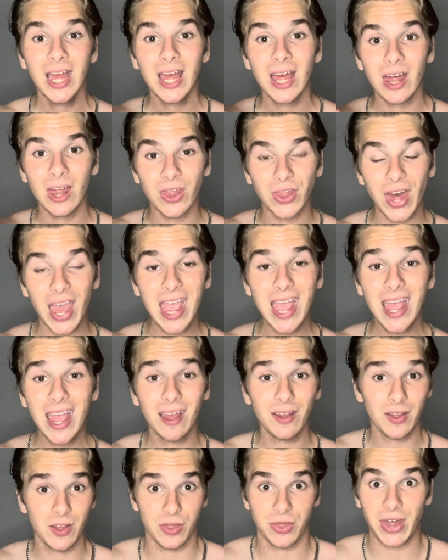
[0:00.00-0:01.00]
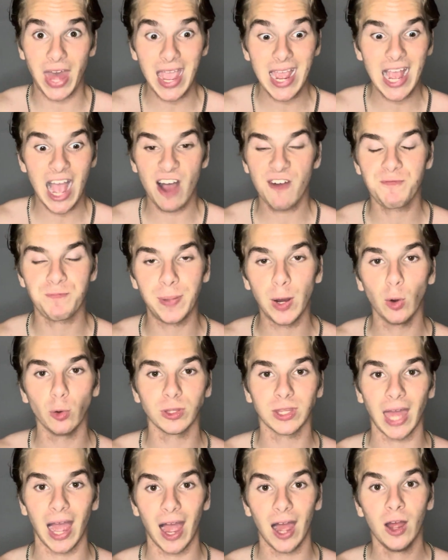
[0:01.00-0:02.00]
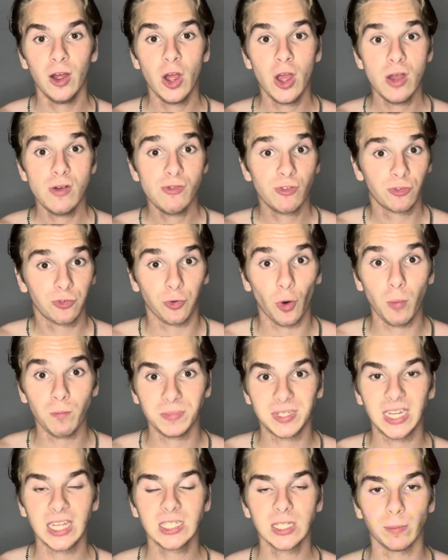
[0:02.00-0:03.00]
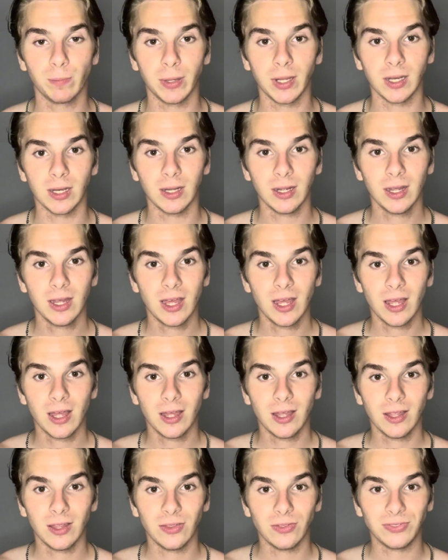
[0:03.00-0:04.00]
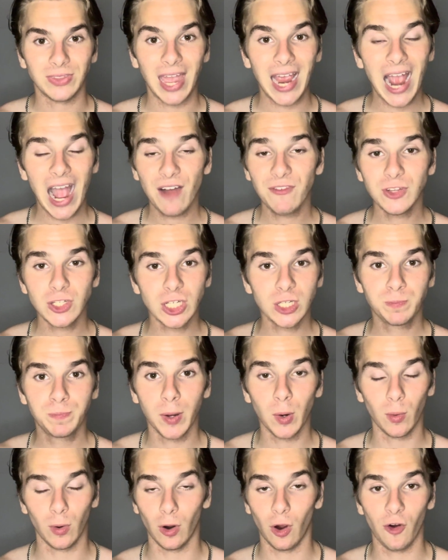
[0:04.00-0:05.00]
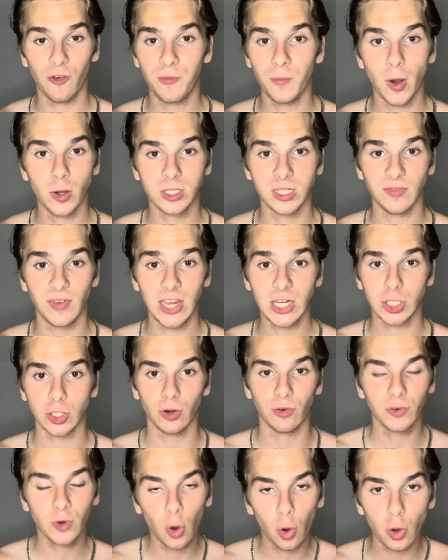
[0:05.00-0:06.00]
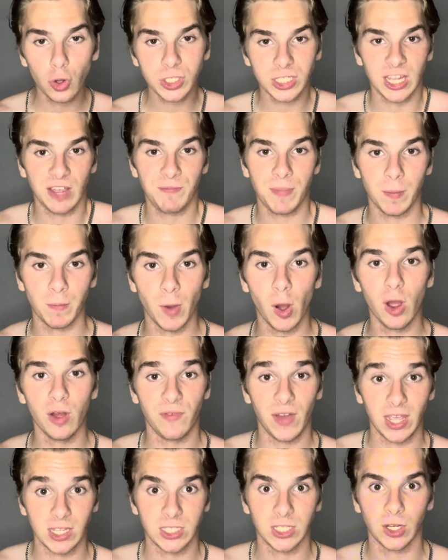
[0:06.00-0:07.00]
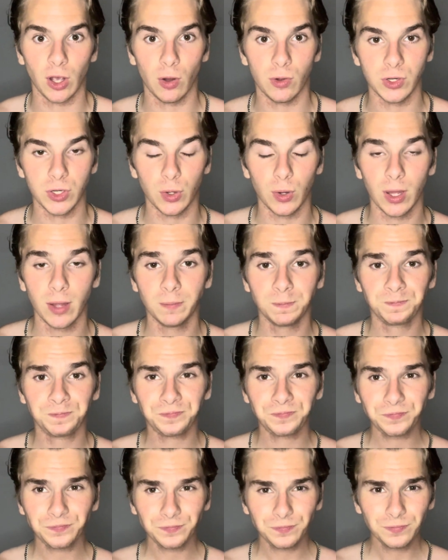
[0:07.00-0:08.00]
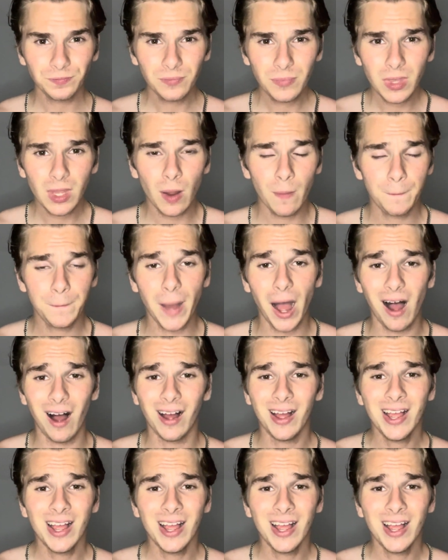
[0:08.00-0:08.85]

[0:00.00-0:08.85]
they have built that from discipline. They haven't just built it off motivation. Of course, they've been motivated to go and do it, but